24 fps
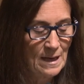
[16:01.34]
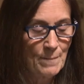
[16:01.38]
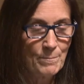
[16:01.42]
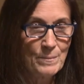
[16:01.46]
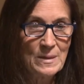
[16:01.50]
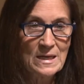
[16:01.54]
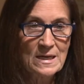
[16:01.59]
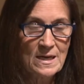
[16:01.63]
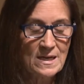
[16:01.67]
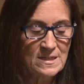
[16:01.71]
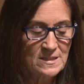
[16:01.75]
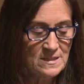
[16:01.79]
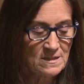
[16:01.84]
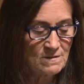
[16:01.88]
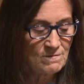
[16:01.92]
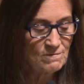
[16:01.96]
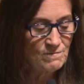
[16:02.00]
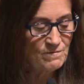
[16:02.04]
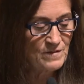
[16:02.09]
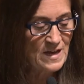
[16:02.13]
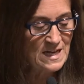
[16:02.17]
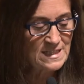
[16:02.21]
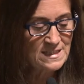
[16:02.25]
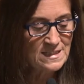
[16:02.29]
because
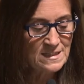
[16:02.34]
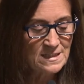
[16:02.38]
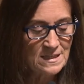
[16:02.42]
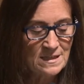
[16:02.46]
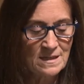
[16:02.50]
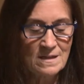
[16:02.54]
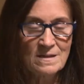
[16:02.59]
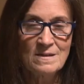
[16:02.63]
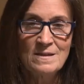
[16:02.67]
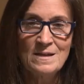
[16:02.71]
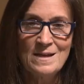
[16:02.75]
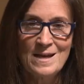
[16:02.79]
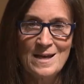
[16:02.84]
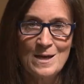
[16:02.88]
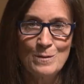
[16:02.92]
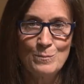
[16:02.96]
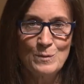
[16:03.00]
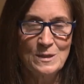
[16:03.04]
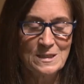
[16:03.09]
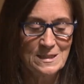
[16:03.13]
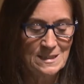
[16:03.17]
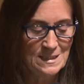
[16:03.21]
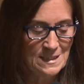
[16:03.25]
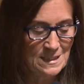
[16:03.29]
investing in the
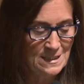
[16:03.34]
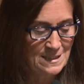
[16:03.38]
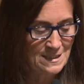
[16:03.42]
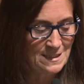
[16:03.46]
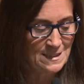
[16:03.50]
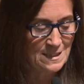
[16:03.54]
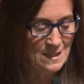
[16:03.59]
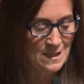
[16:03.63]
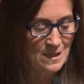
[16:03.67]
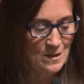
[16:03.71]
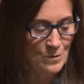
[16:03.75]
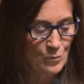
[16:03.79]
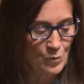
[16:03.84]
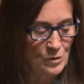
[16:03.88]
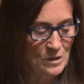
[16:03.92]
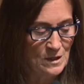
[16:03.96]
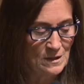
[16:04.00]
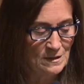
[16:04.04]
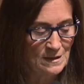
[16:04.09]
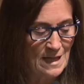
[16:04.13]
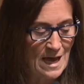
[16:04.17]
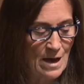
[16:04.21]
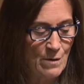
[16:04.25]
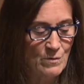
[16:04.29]
ABCC
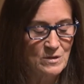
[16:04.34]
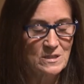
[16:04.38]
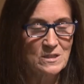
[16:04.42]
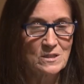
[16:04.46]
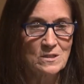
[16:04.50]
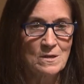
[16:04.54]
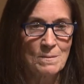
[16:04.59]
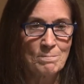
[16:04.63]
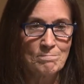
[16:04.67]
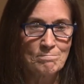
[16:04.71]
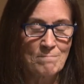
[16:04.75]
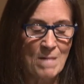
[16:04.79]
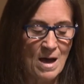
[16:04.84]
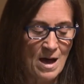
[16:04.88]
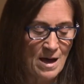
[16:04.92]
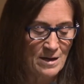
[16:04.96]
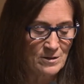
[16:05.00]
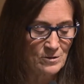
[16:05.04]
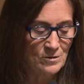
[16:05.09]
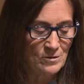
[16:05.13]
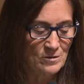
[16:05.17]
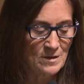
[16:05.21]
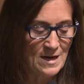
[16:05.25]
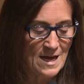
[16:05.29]
will allow us to
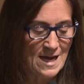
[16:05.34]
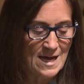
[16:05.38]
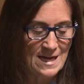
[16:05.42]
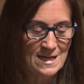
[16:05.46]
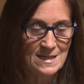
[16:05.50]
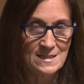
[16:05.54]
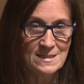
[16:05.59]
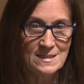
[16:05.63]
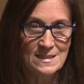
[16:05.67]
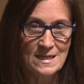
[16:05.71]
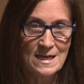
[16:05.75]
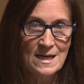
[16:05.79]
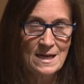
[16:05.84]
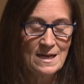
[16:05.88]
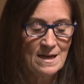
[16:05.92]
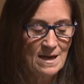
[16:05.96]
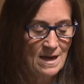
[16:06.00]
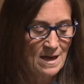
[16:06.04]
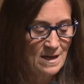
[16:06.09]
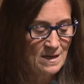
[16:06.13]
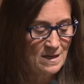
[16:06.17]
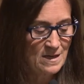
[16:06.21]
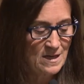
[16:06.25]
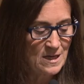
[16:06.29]
modernize and